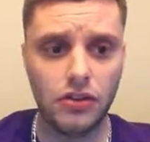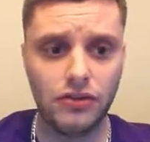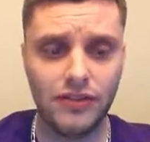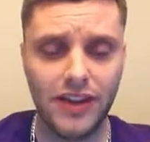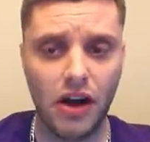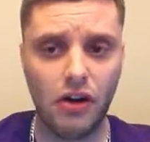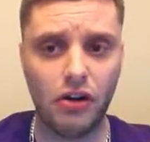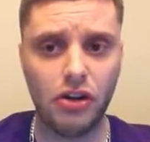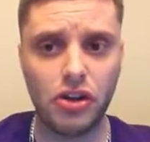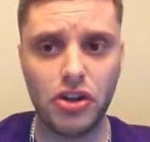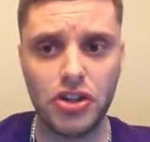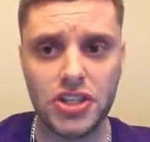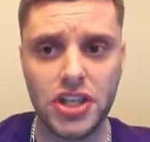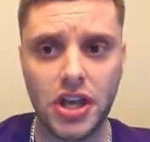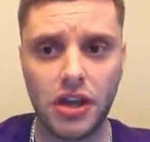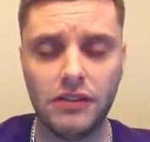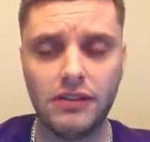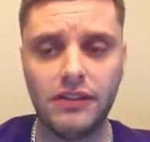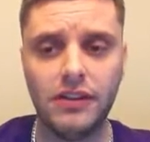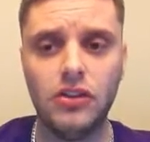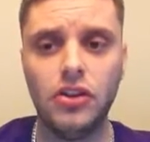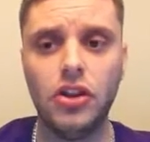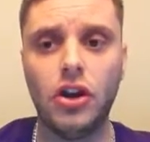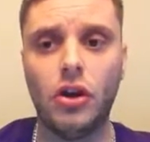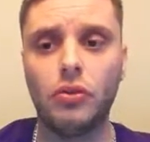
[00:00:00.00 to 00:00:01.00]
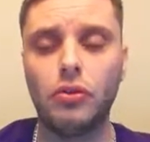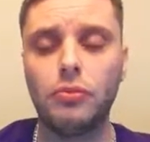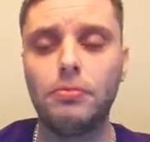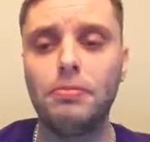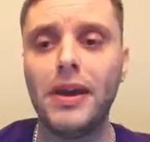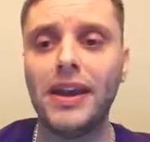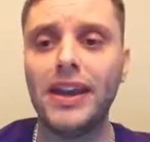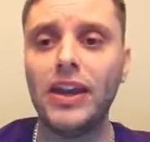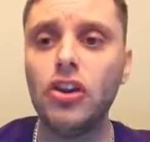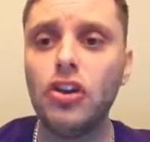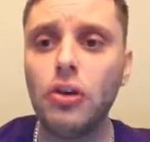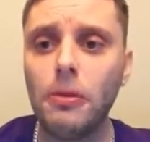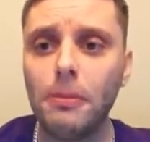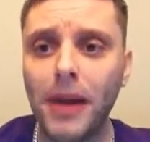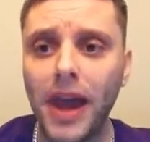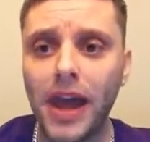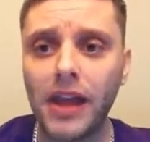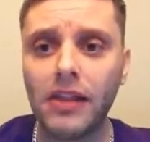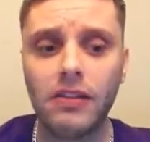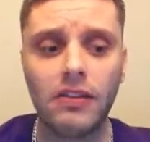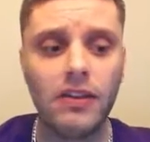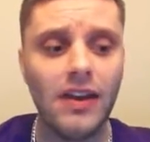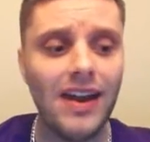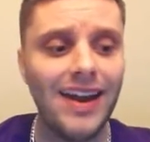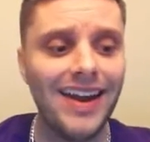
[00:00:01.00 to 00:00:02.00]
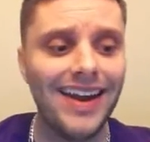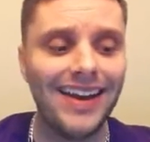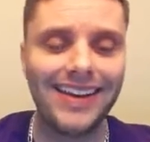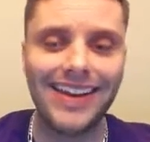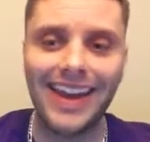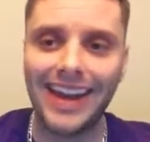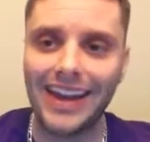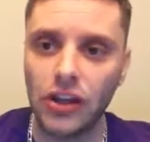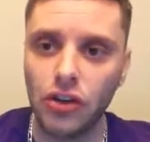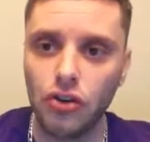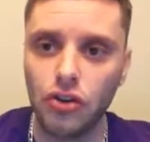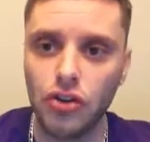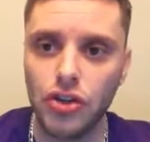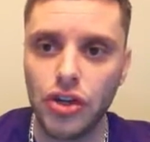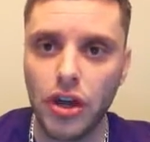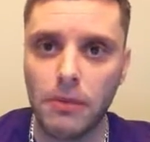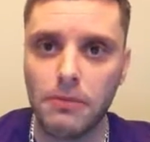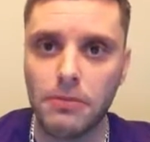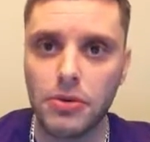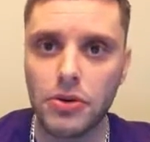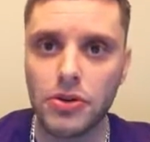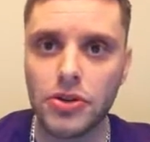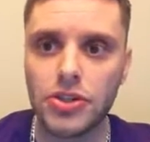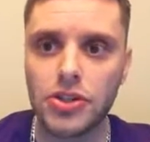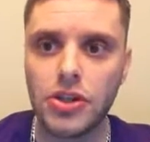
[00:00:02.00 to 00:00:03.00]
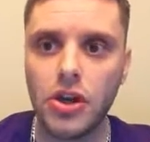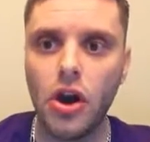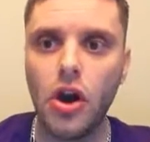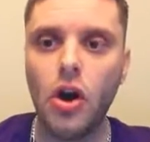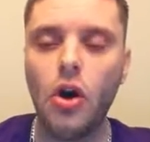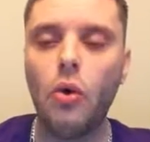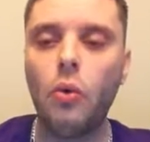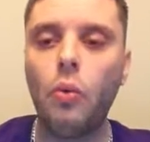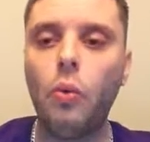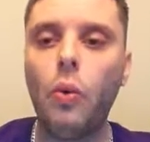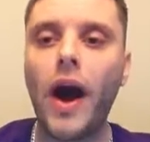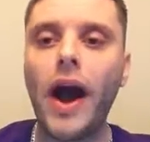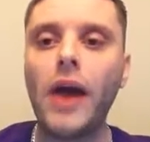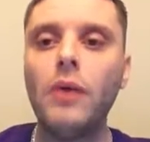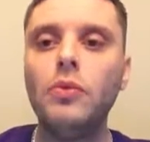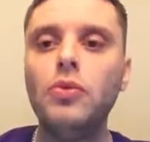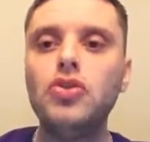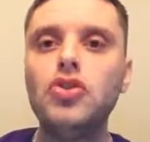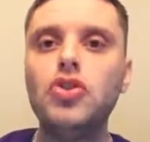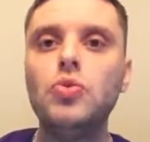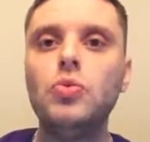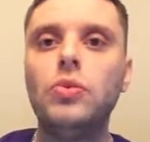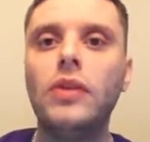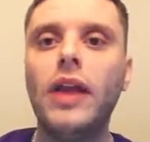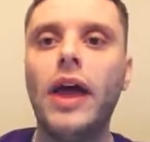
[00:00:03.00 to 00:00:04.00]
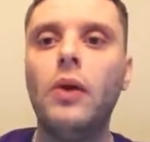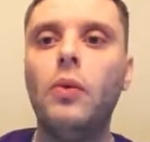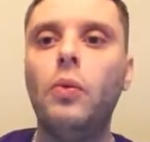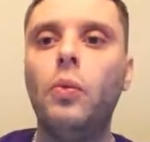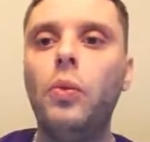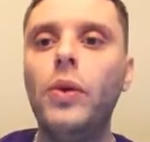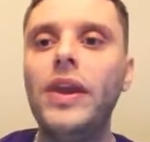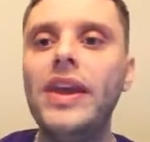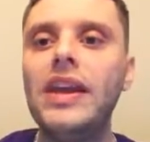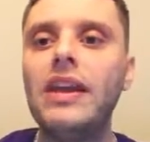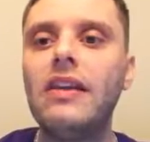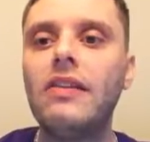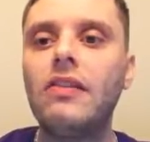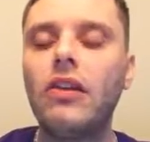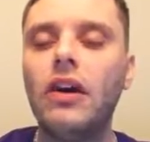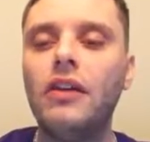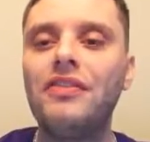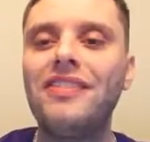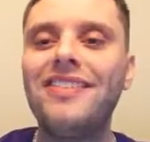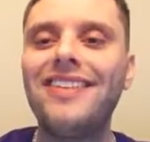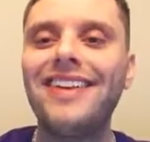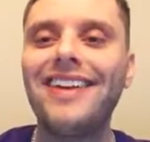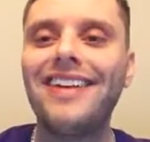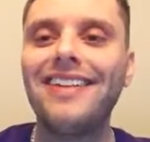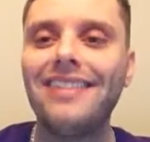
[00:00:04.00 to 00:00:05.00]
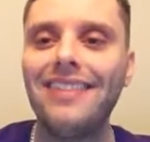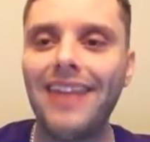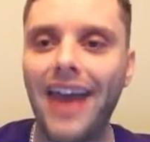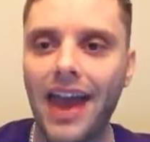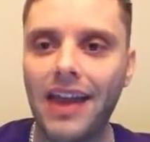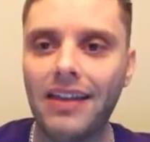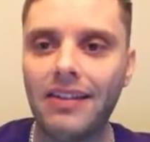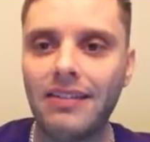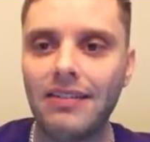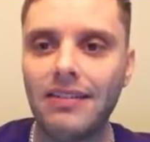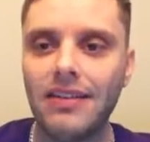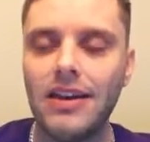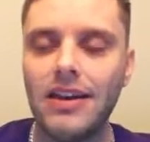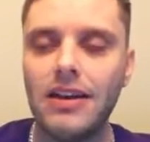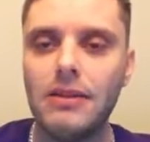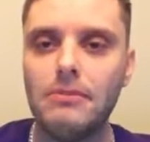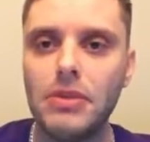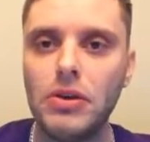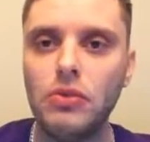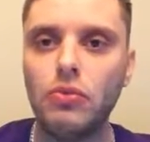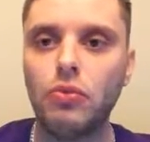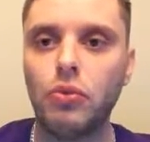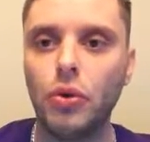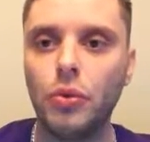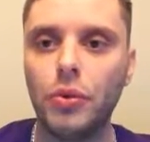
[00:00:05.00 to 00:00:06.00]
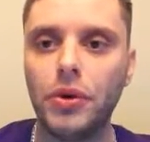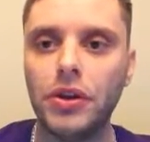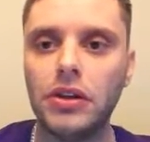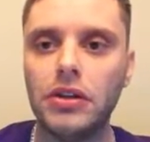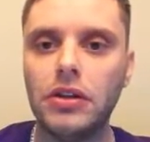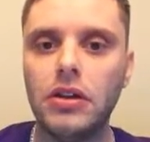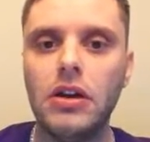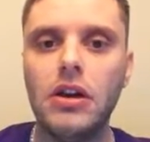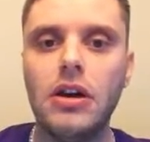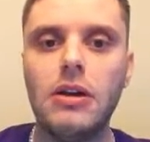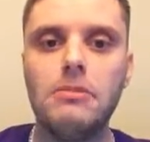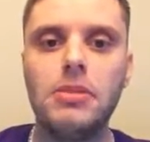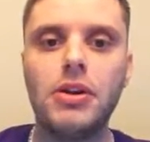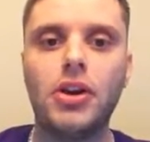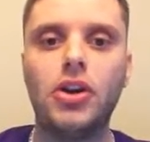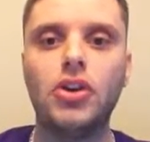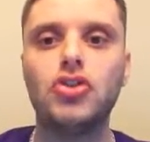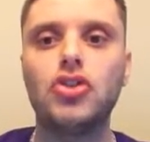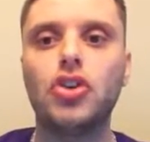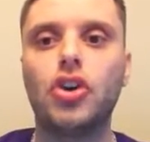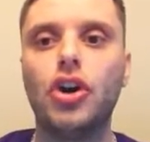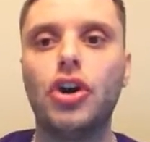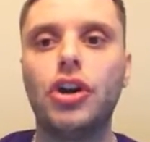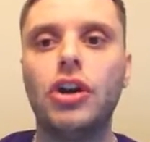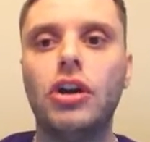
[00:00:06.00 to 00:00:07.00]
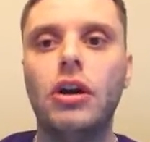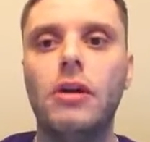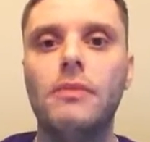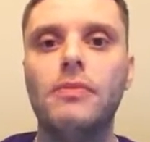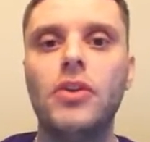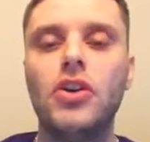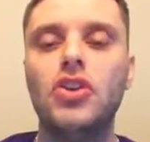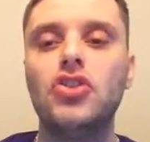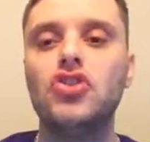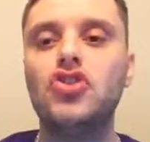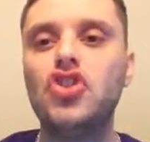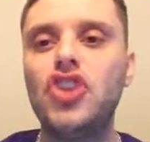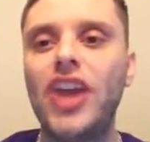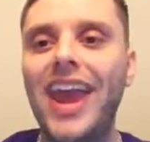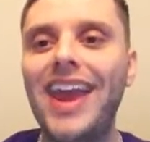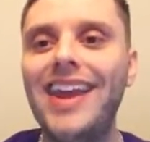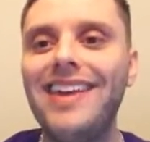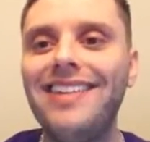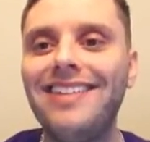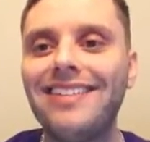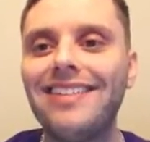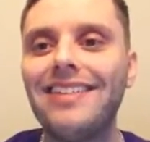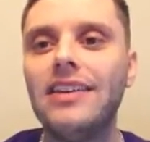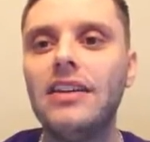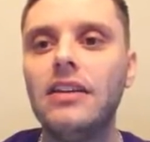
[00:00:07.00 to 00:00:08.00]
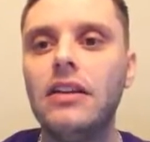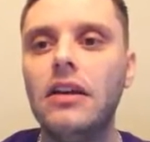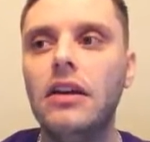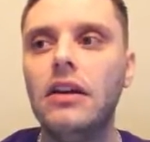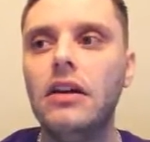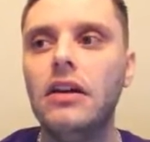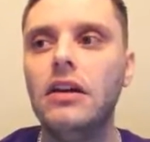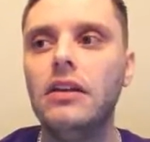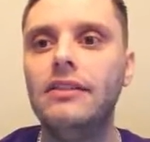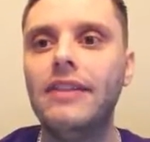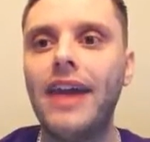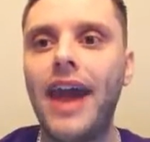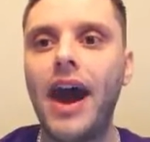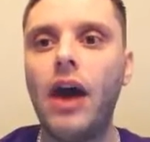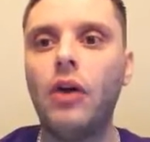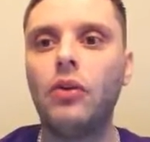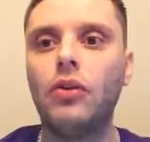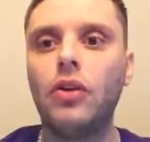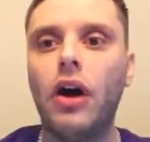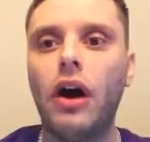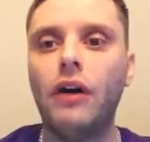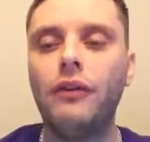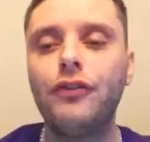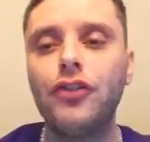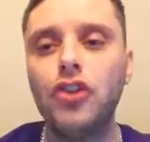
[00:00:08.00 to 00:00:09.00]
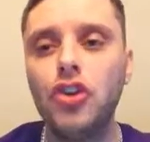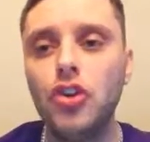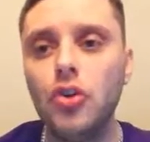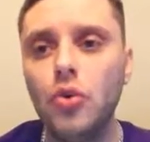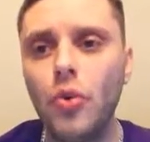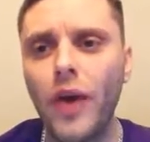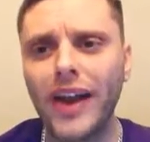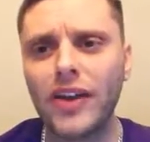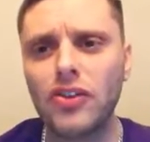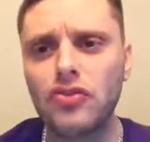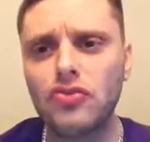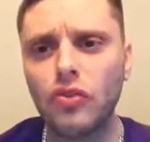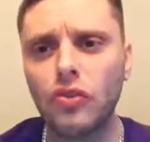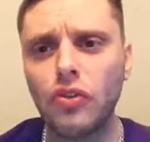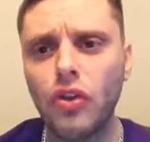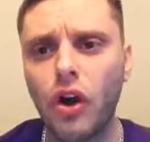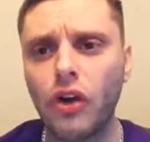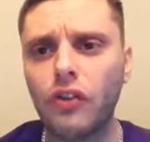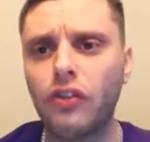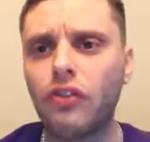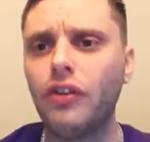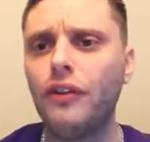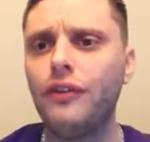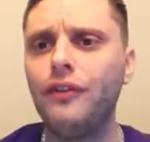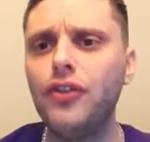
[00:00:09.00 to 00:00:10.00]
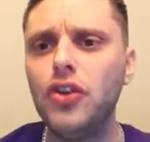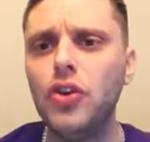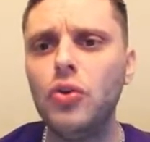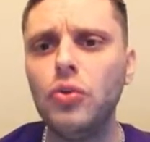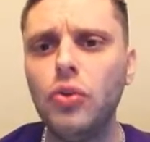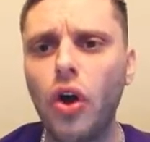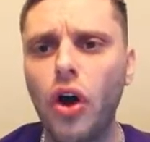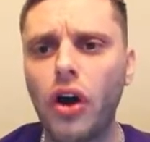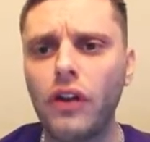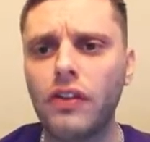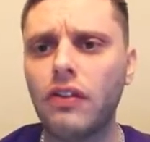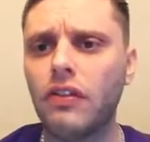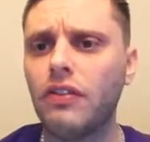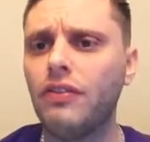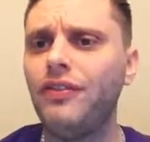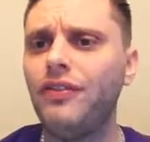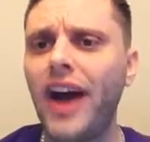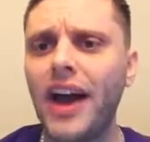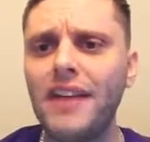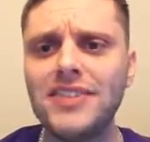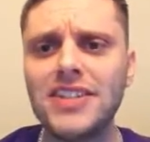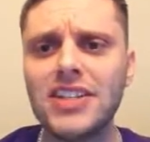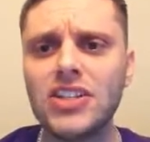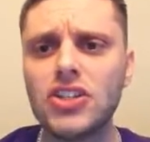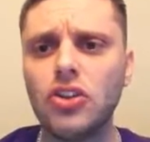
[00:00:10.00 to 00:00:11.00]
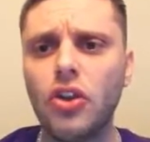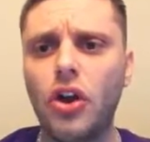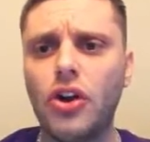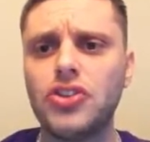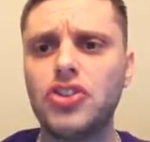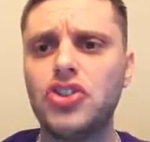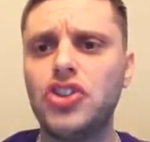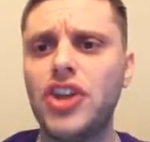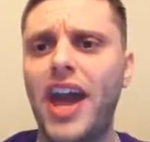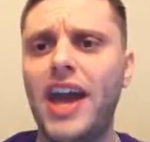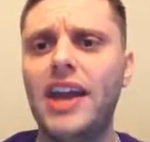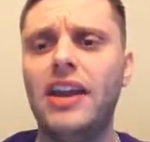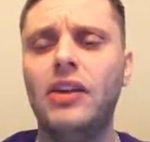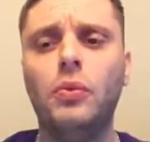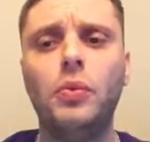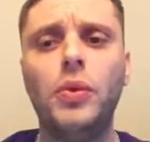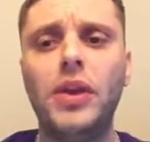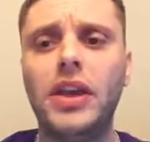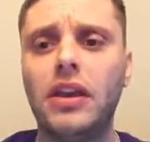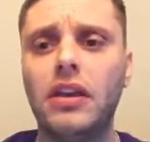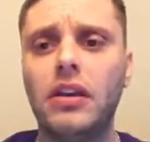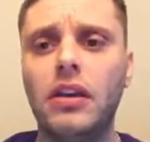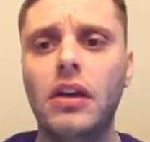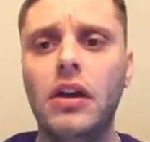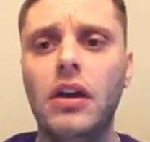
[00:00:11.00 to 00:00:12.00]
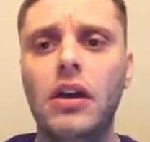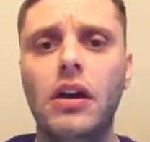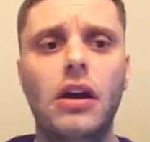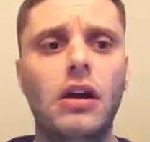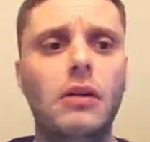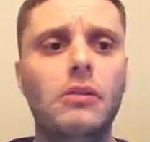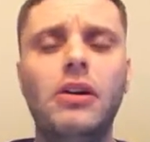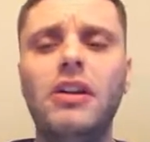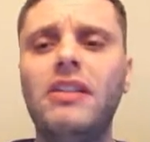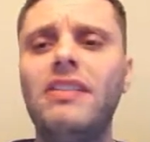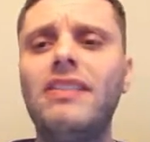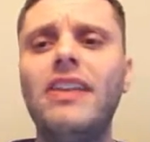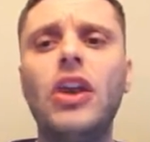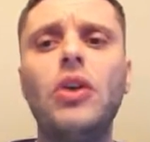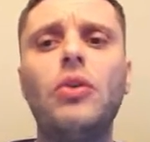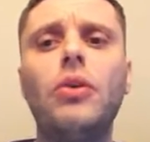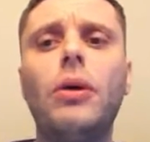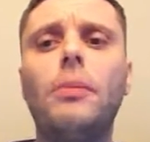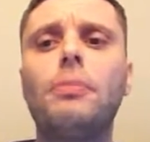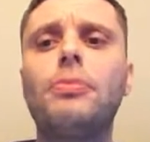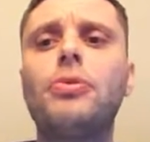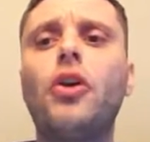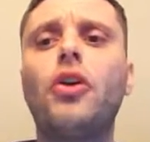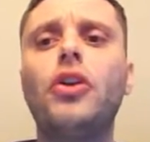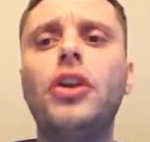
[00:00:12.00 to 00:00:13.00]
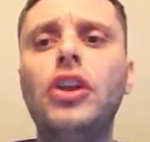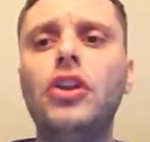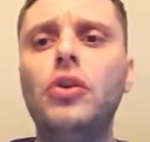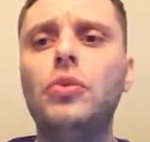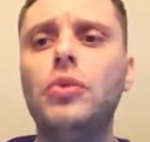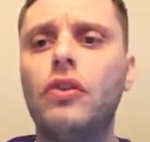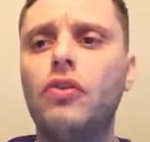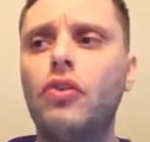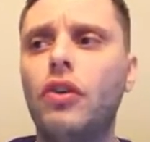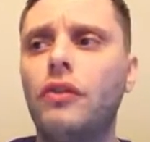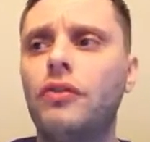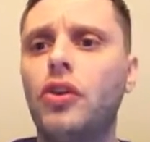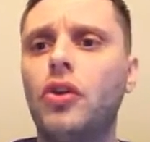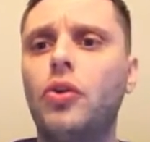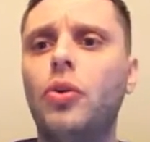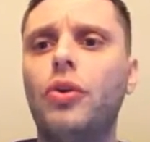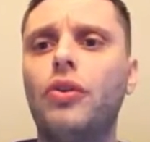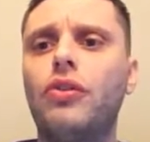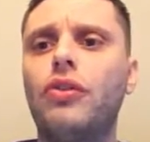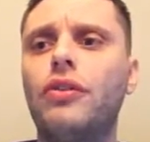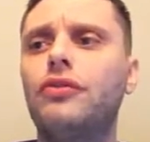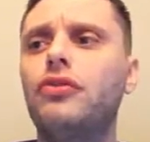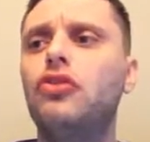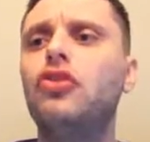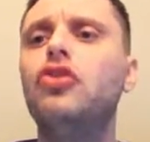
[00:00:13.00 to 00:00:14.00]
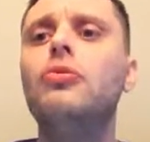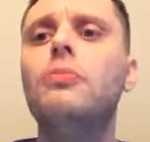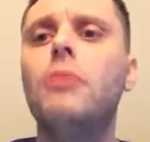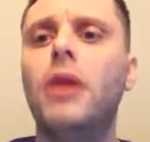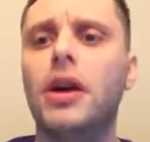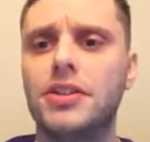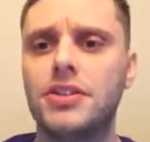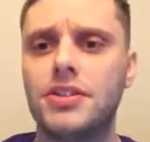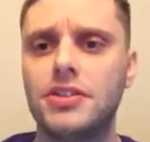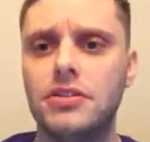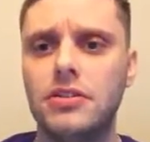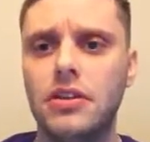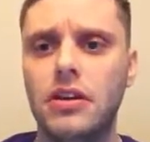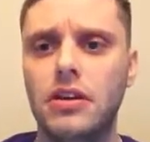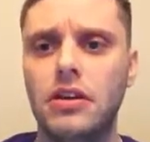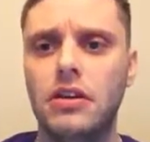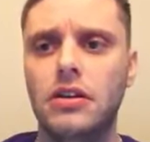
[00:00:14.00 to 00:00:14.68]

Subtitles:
telling yourself, picking your bets, getting good numbers. Why would you let weeks of success be ruined because you're going to chase down a few extra losses, 5, 6 losses you had in a week? Let's say you're up 30 units over the course of 2 months.